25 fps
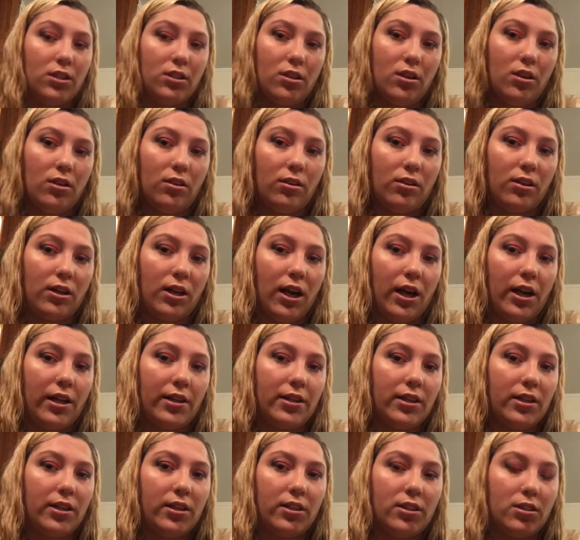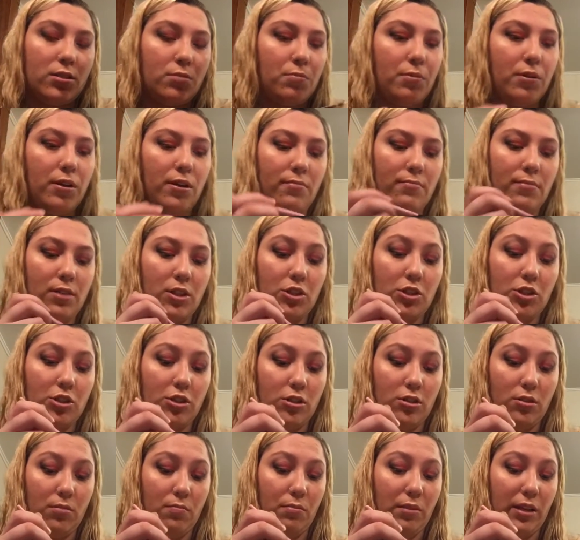color Gothic. It's pretty much
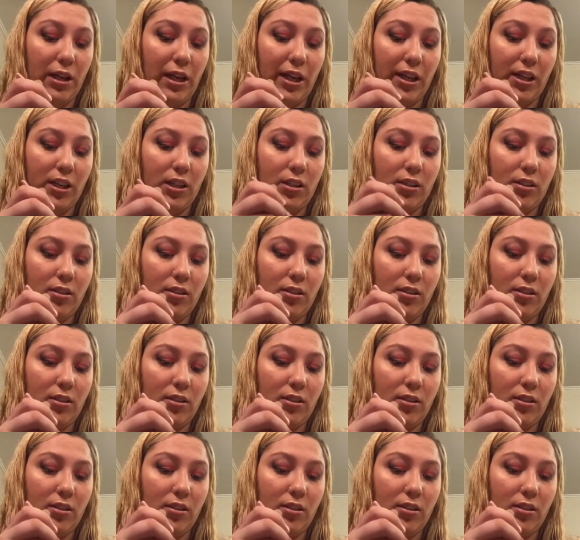just a black.